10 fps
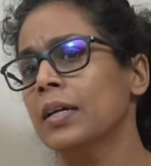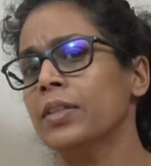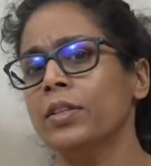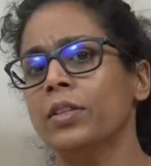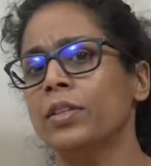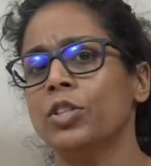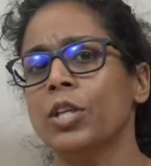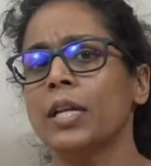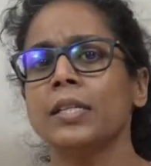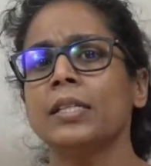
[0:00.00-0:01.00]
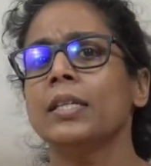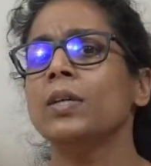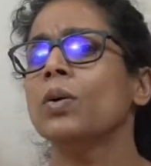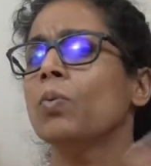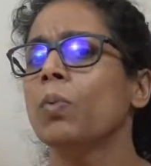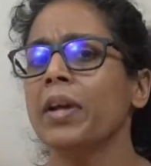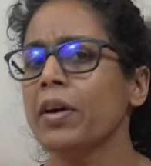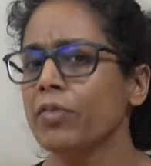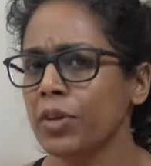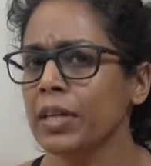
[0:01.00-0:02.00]
the jealousy,
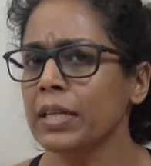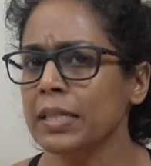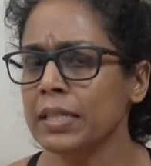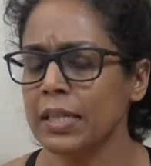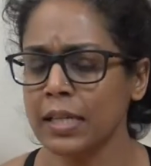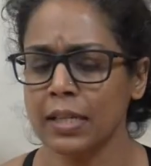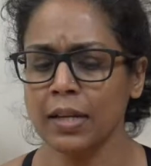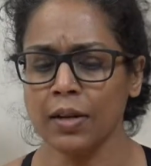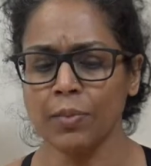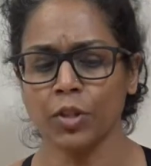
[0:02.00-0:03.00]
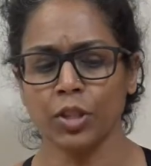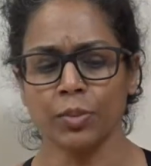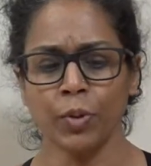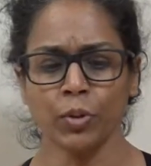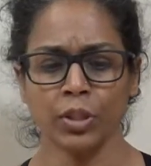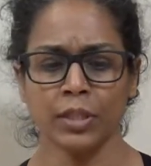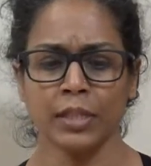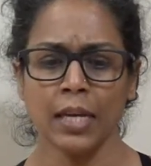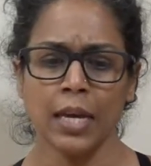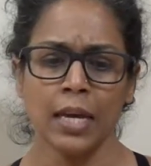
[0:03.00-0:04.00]
whatever it is that the initial emotion
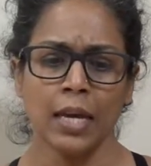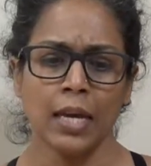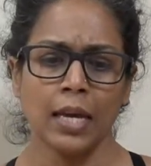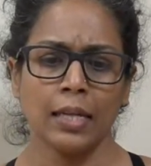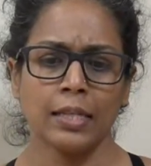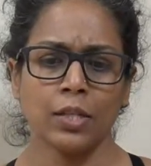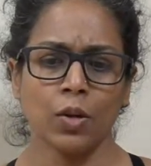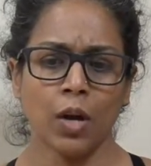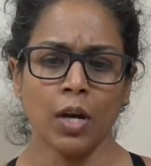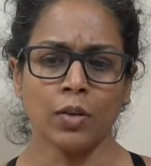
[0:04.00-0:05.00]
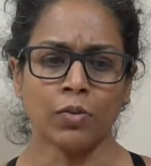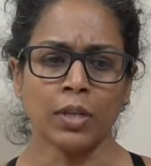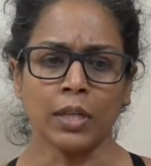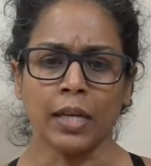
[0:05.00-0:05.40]
is, it's not real.